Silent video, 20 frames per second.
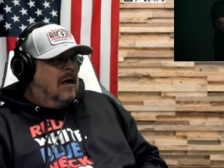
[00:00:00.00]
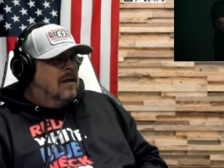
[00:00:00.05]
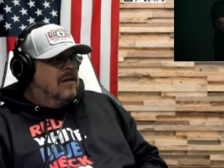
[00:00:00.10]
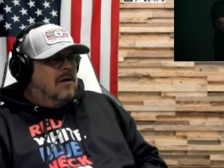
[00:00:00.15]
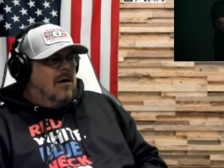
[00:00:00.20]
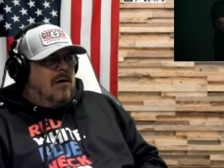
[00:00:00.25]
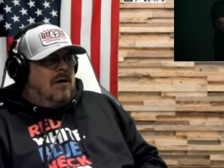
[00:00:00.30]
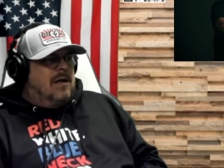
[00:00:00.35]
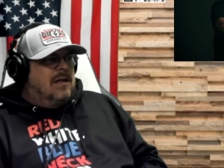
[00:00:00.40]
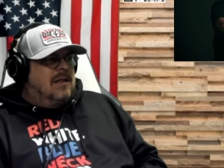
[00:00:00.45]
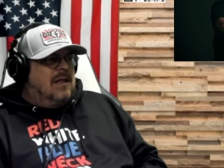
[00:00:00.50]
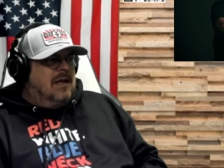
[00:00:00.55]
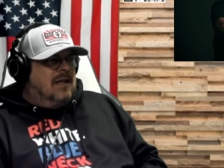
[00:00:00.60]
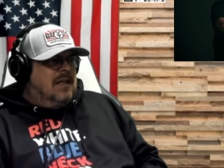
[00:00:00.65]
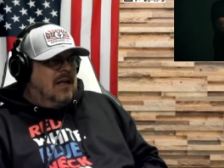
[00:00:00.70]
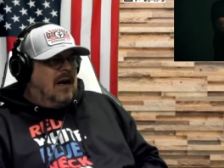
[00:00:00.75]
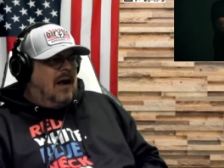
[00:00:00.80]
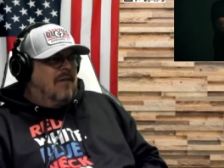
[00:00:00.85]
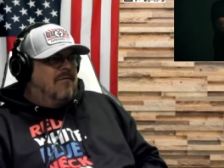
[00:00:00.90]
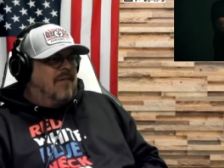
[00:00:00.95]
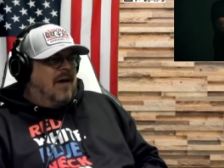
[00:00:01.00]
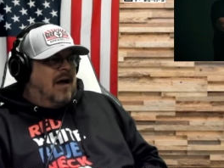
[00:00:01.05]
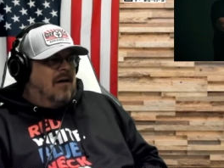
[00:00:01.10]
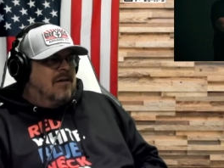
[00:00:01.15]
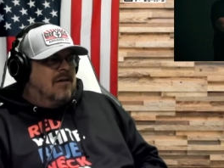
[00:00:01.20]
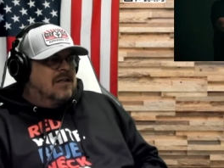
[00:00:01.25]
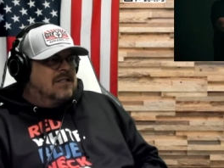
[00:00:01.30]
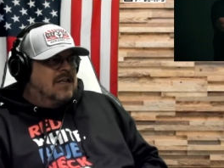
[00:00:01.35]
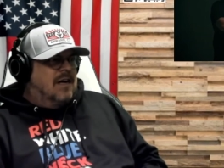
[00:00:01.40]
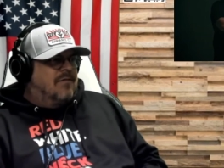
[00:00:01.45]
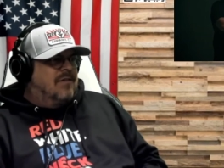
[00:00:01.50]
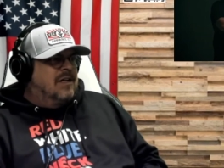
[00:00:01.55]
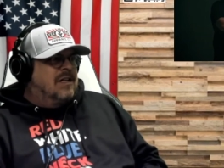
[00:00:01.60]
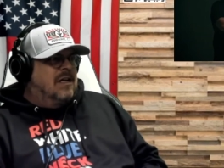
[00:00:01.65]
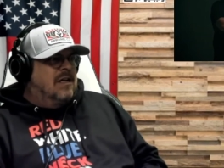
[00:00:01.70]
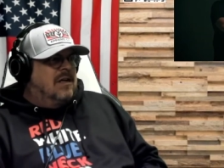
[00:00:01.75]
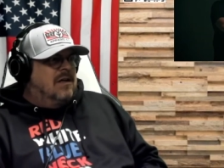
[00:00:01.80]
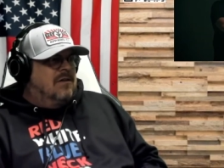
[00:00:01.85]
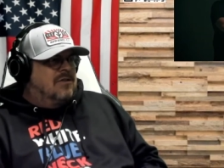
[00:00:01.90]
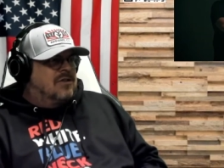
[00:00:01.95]
The only thing that I've found is
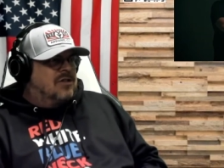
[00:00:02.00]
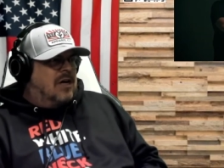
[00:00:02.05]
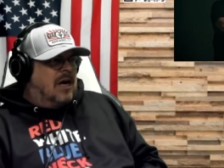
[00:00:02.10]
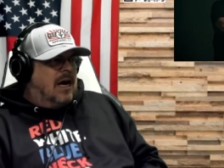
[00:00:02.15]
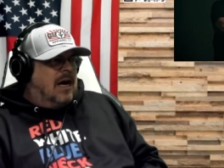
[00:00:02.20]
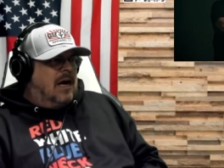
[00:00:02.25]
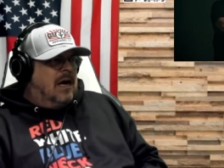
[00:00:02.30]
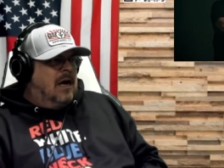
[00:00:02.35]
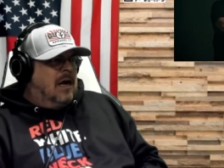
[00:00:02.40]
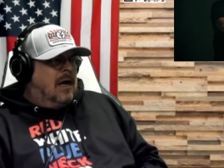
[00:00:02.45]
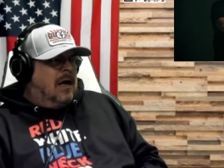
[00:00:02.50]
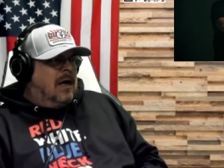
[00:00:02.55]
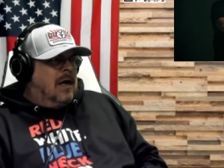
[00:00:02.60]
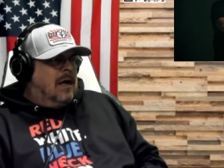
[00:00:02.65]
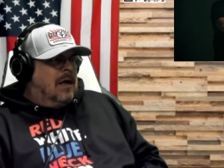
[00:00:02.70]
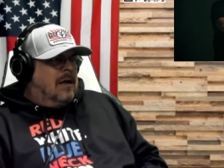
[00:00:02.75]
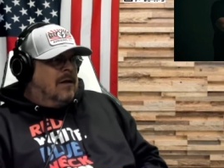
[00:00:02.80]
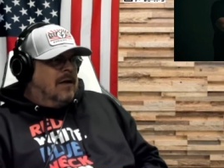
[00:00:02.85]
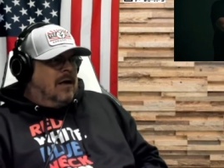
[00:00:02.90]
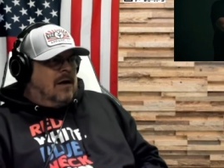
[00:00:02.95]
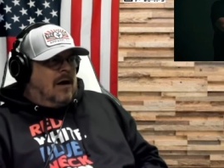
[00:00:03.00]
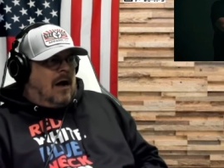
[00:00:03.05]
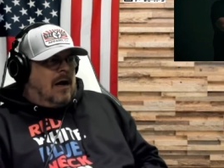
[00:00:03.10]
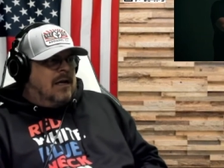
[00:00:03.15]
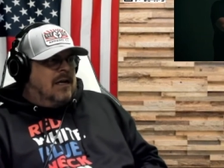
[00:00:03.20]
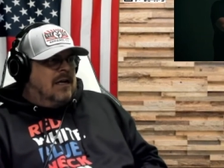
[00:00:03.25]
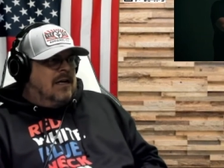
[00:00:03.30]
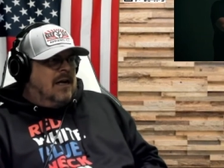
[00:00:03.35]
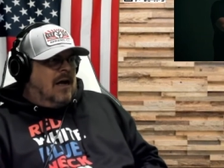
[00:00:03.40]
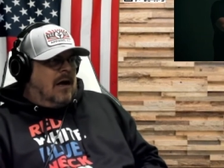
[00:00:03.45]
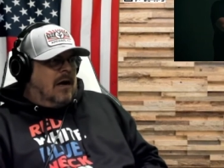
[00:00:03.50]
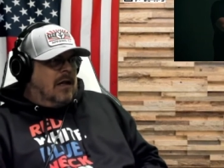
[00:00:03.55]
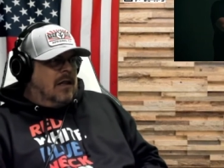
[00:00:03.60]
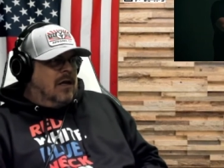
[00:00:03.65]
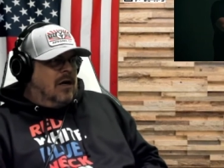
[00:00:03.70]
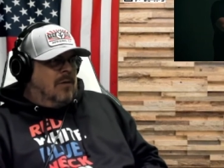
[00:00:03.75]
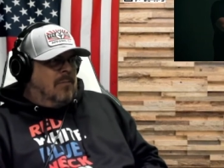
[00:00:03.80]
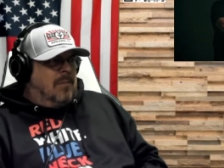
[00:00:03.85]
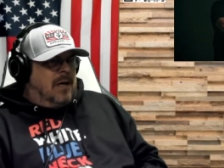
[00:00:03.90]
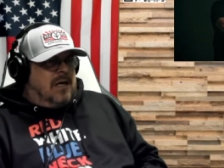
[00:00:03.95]
everything you try they knock you down a
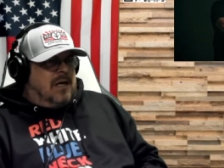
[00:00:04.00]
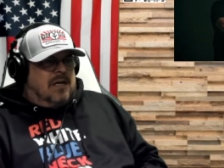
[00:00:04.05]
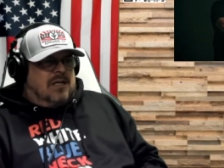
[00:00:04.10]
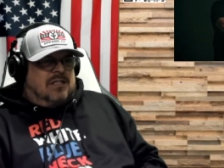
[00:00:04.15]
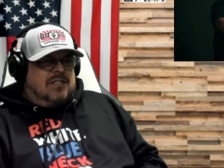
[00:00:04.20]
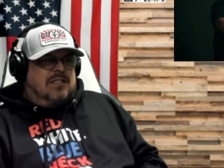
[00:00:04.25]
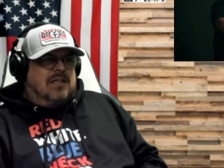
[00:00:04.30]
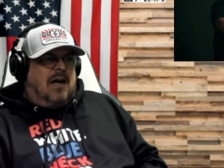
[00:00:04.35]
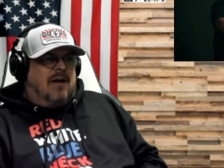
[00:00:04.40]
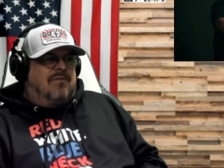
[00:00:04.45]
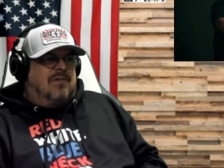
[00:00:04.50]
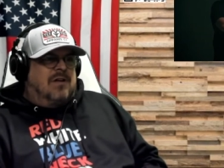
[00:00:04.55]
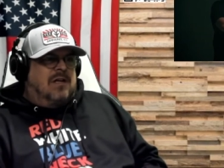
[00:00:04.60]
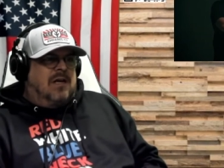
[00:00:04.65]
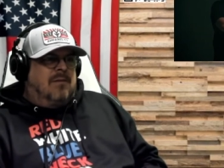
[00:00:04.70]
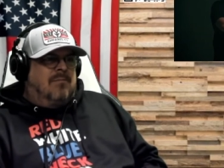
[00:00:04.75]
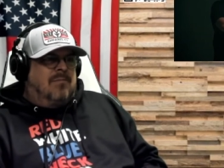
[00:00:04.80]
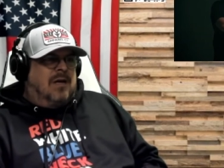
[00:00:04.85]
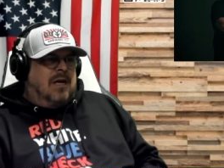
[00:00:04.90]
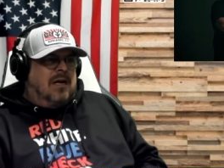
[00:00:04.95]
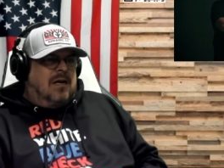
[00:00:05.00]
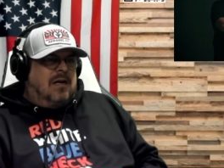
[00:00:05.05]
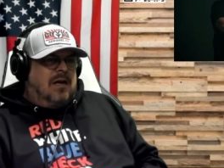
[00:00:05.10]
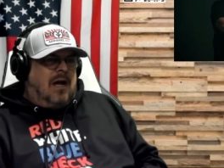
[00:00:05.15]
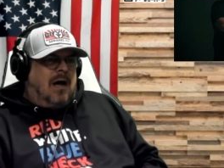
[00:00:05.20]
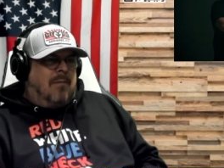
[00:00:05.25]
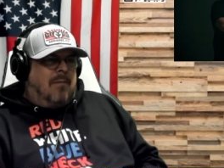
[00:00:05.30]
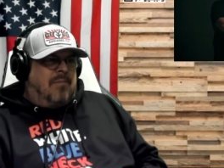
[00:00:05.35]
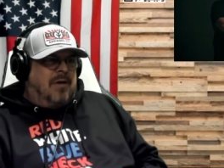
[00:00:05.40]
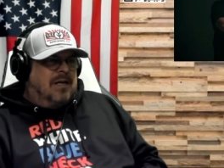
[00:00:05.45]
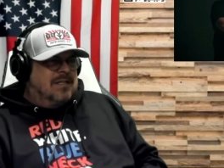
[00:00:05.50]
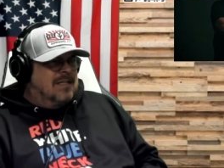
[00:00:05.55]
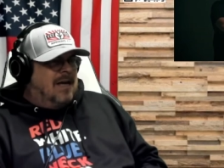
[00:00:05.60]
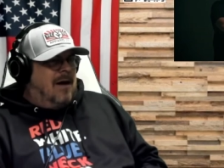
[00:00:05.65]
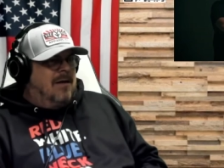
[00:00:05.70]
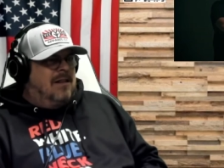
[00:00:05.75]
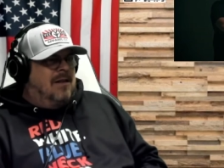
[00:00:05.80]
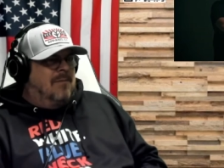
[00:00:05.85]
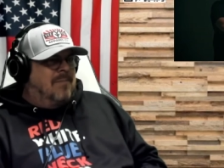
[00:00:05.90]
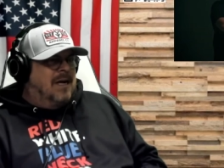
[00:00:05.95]
little bit. You just have to keep getting up. Is
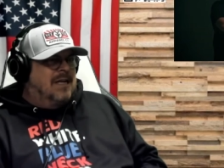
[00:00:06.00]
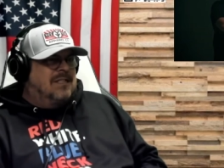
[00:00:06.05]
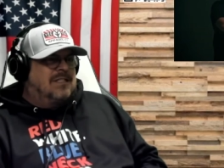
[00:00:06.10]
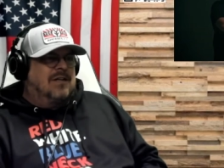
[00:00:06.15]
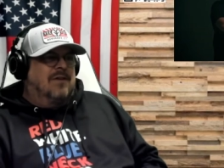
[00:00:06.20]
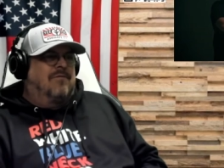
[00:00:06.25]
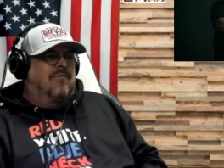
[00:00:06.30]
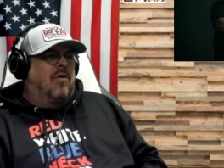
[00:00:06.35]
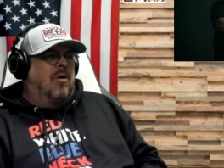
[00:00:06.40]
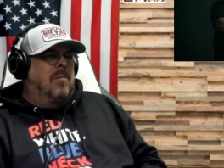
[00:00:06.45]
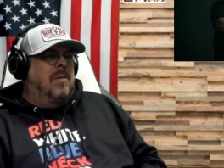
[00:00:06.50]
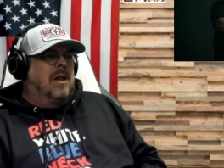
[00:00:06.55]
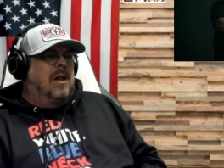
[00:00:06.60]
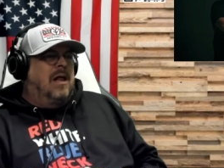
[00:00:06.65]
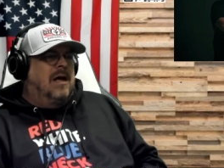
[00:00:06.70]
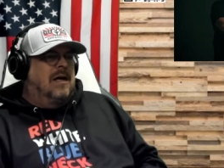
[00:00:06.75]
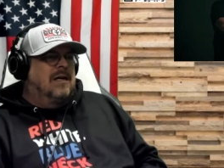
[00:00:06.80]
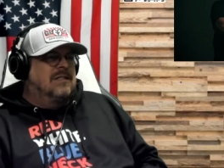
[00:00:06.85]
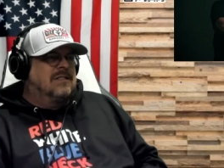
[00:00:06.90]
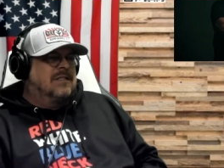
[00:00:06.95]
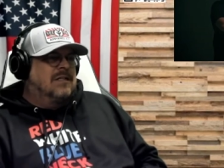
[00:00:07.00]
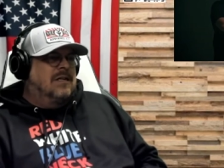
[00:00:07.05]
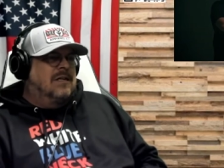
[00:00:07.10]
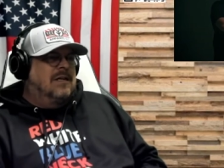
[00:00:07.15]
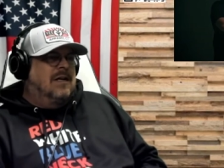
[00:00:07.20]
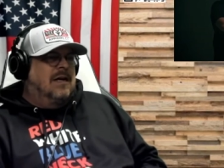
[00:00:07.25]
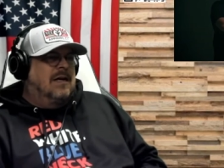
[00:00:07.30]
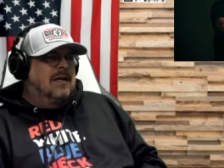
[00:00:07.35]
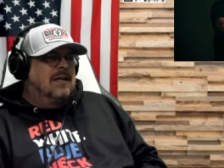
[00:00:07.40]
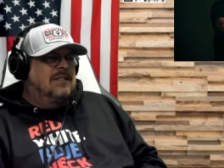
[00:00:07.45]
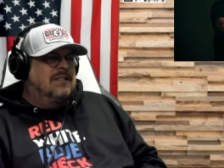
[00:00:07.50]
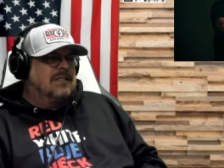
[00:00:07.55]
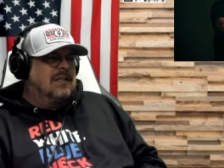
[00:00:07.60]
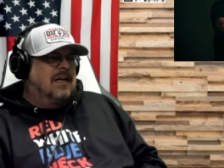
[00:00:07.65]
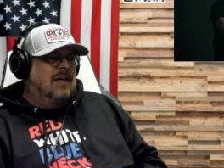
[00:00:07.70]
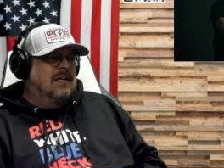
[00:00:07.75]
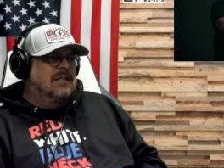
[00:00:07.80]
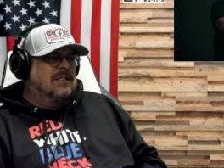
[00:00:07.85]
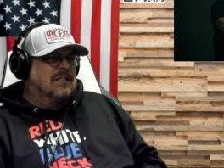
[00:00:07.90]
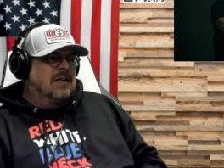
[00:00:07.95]
that the basic formula as a, as
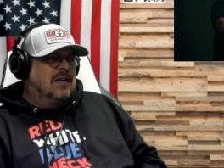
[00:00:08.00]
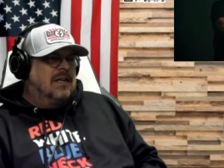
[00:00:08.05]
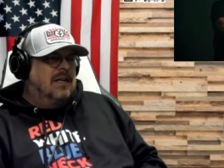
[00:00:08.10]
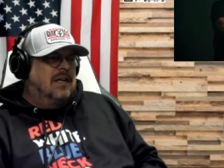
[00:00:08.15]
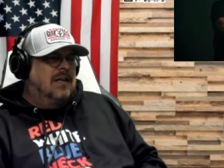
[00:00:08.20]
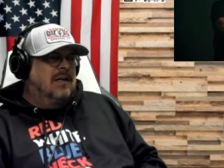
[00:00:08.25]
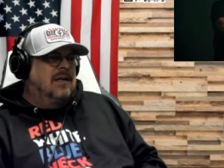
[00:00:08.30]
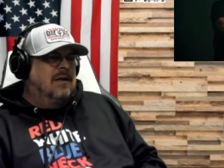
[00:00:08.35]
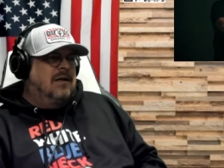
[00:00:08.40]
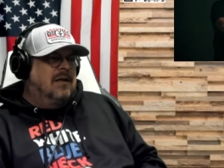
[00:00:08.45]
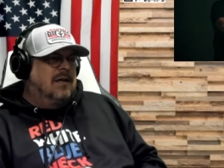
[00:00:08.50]
as an ind